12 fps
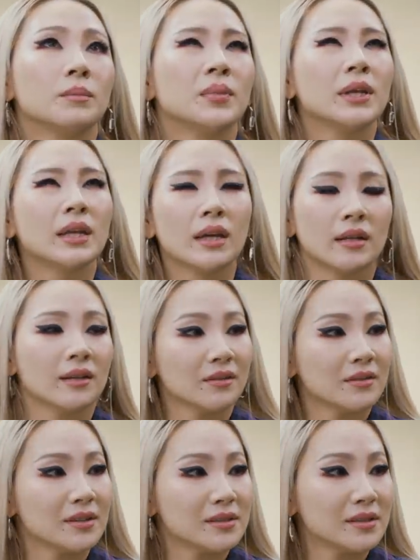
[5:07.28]
beginning
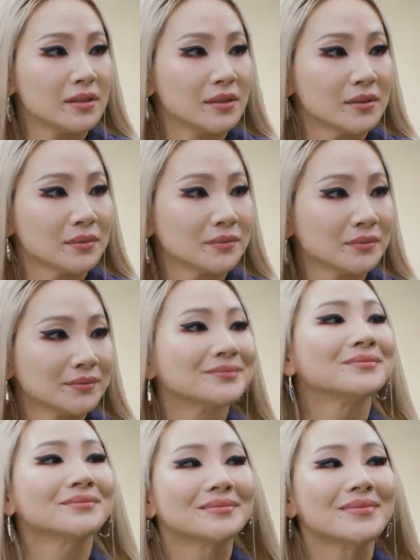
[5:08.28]
of this year.
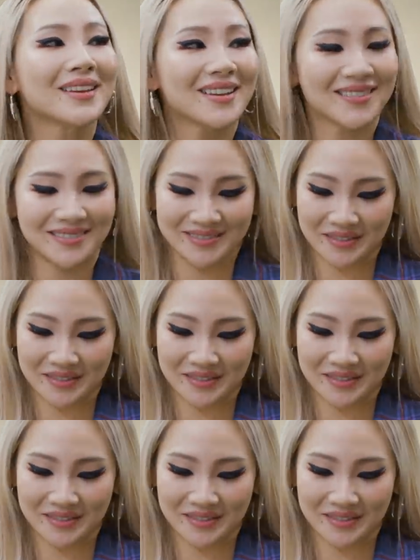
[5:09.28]
Yeah.